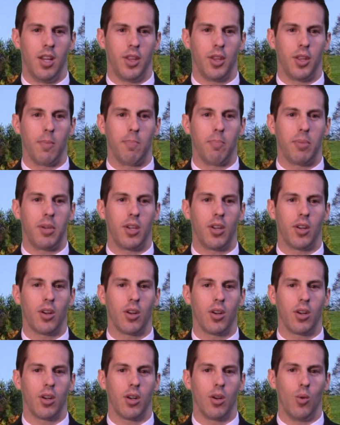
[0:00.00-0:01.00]
the
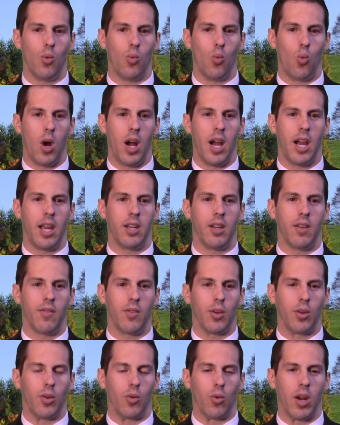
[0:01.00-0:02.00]
pure wine of
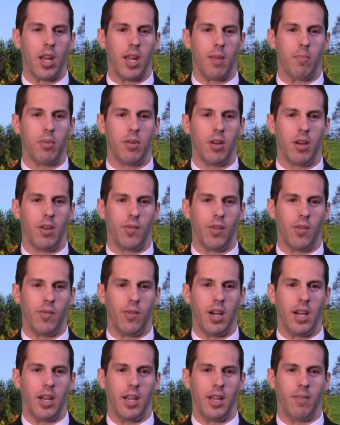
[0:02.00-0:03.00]
the grape of the
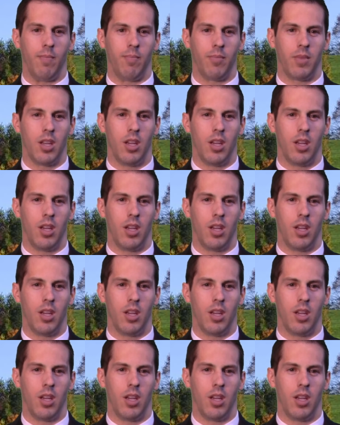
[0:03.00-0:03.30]
vine.